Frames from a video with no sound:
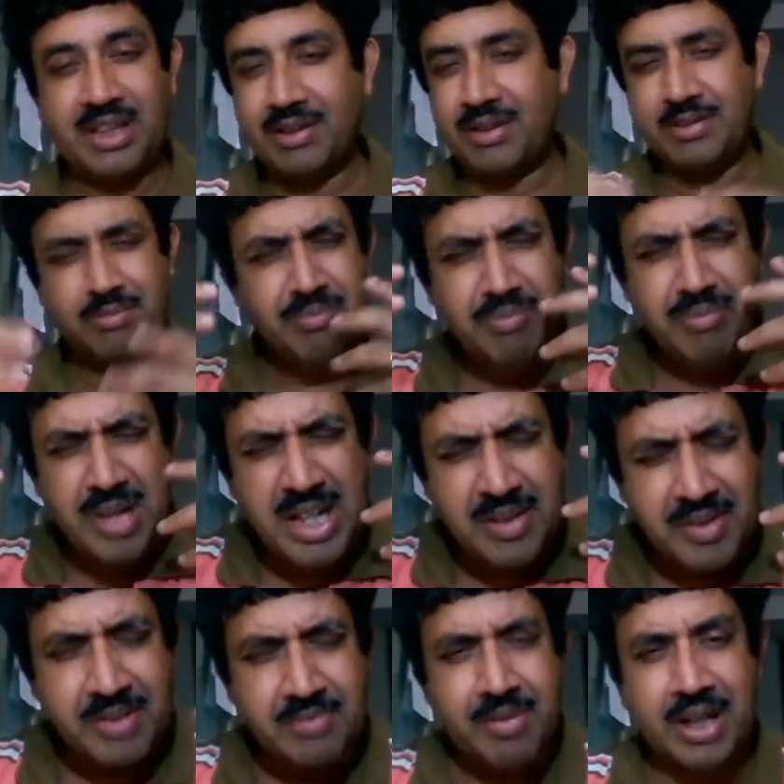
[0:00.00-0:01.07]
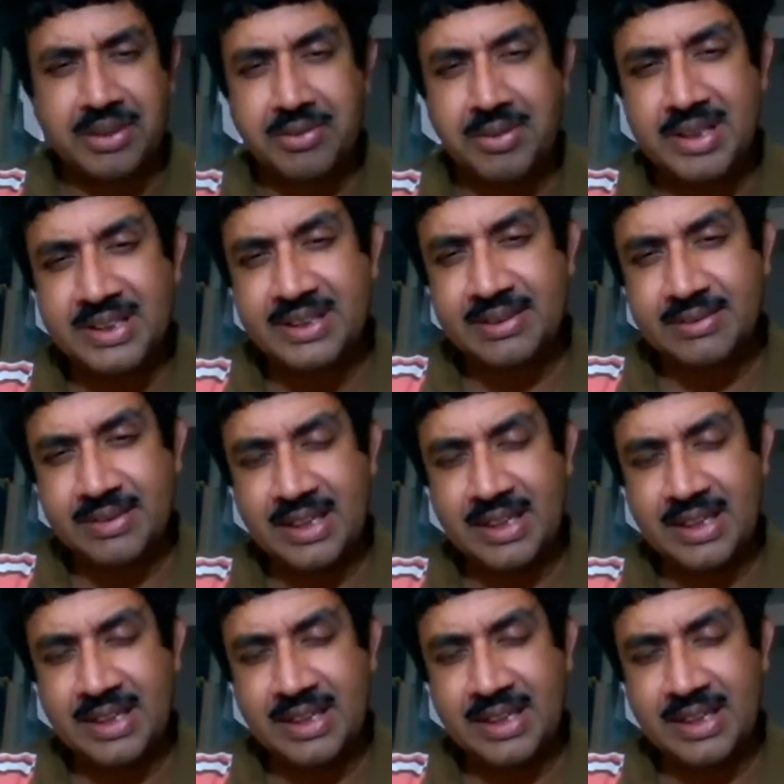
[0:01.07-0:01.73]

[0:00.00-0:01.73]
there are many, many pathways